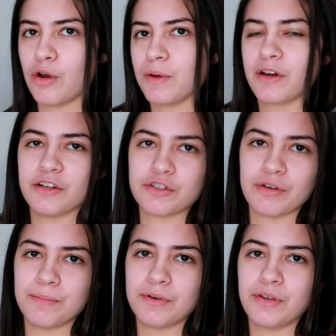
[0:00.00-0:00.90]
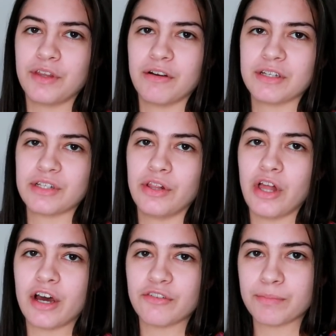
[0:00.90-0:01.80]
going on a trip. There is a
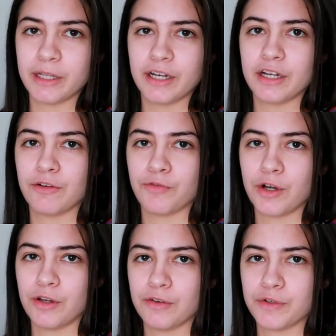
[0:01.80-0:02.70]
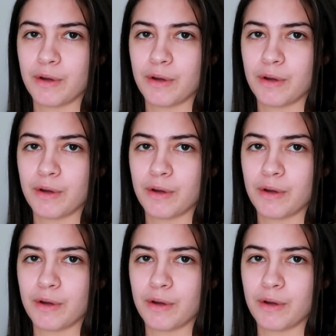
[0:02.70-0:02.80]
lot of planning involved.